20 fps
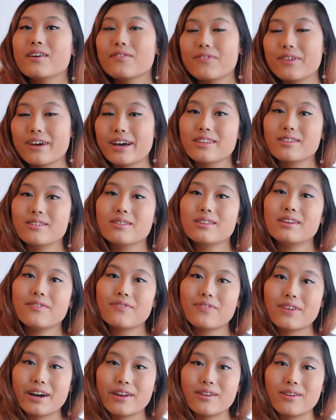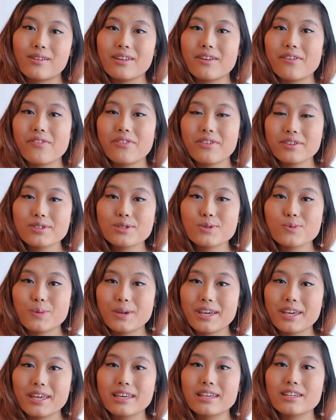finally, finally, this
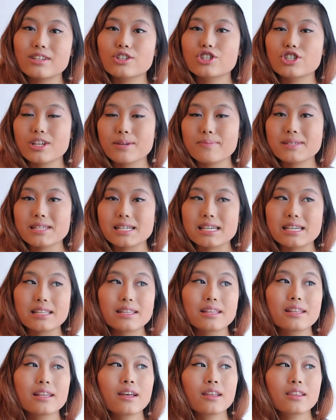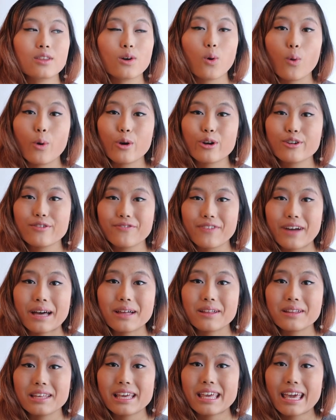week it shipped in. The order
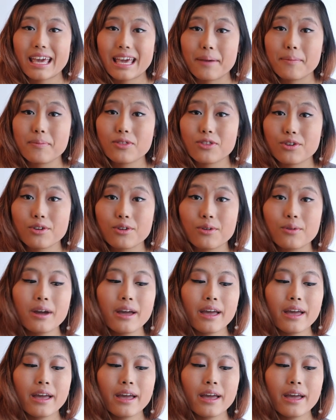finally came through.